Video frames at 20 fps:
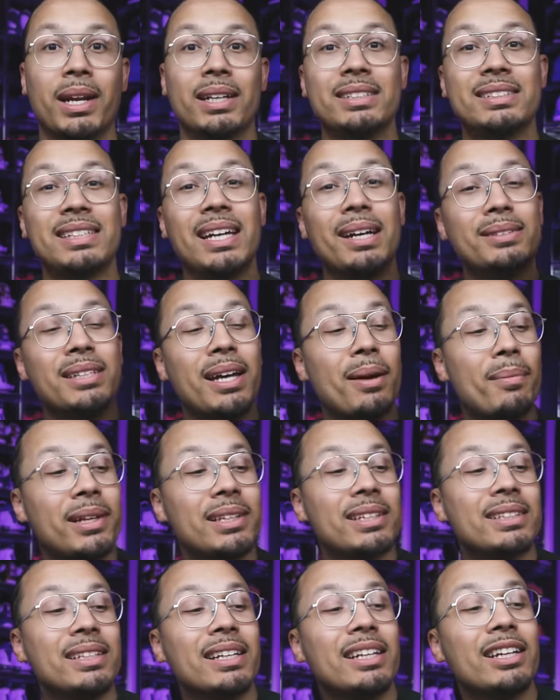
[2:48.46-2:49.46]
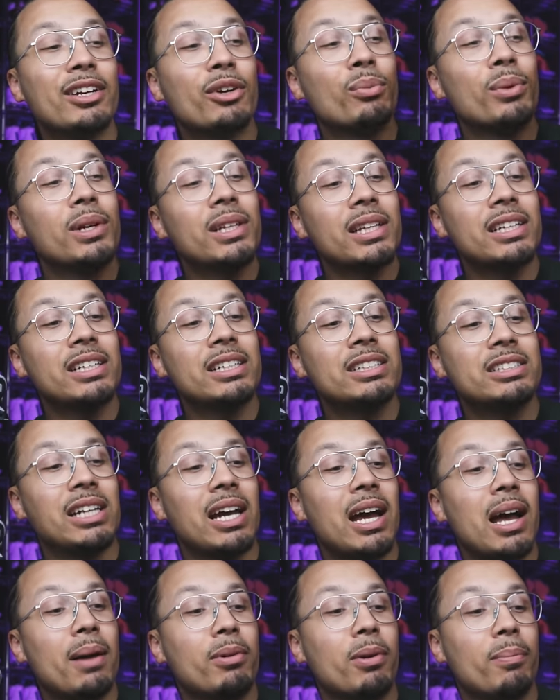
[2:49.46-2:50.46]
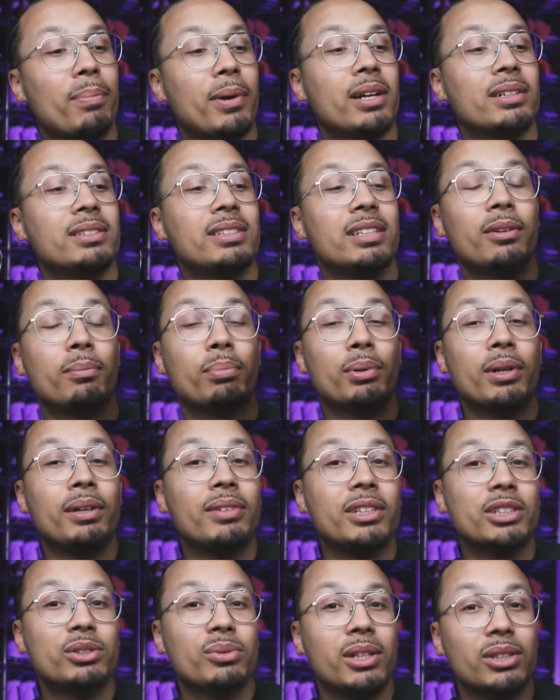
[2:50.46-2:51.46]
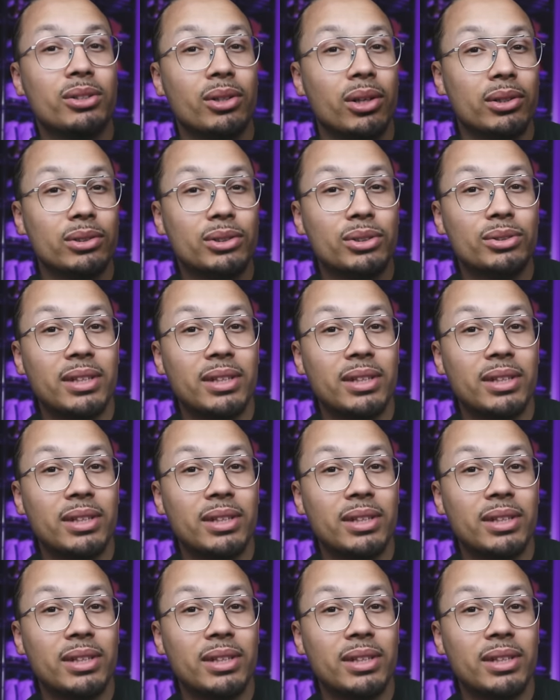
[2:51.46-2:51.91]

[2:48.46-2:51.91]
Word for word: But at the same time, I think they did a really good job compared to the previous retro in